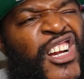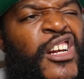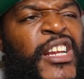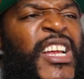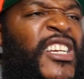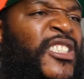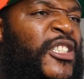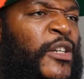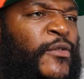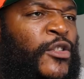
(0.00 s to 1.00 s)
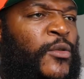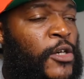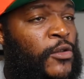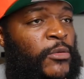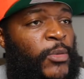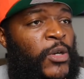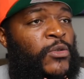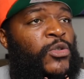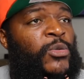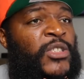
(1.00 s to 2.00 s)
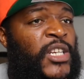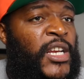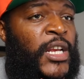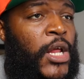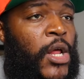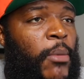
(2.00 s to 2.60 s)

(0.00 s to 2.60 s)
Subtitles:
Dirty ass, selfish roads, bro. You know what I'm saying?